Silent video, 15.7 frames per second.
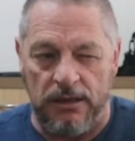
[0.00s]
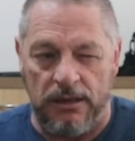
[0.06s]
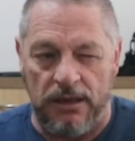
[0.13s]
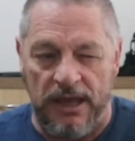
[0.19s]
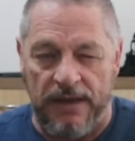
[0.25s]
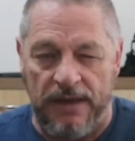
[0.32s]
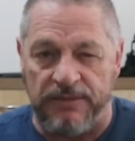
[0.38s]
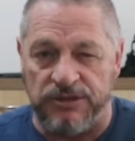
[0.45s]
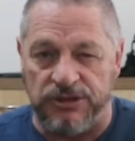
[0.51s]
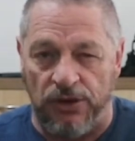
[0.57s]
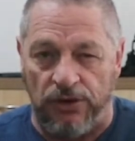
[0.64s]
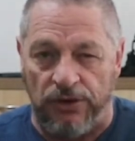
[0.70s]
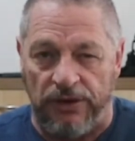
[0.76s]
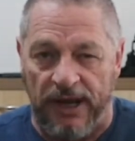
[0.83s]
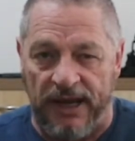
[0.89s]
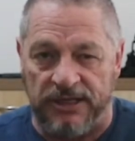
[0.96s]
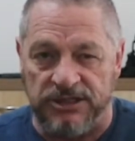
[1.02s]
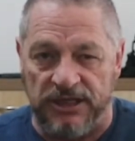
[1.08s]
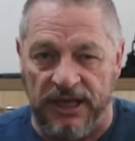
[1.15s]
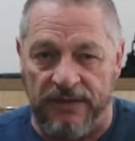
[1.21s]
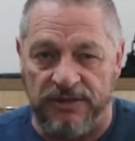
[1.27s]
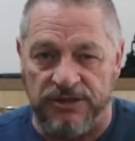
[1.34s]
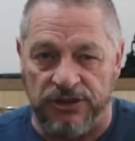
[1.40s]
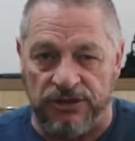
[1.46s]
Amazon
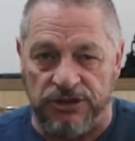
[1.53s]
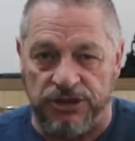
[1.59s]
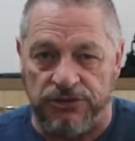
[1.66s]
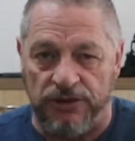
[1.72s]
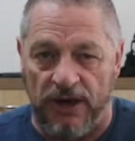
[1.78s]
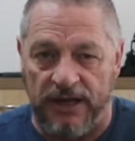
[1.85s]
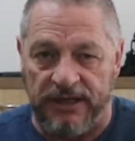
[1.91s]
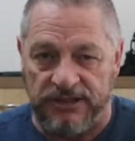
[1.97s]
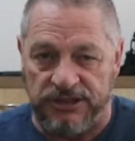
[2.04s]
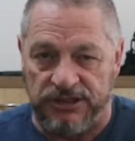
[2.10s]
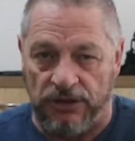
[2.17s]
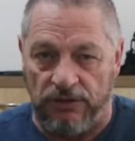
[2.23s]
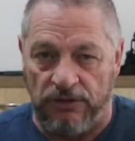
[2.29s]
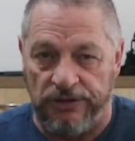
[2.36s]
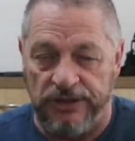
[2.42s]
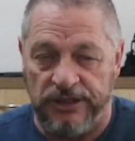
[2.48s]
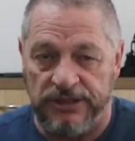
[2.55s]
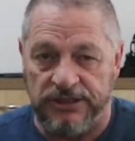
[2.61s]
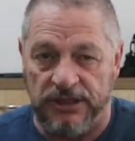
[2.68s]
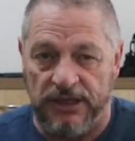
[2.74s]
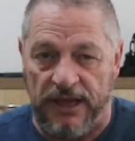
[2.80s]
Australia sell these,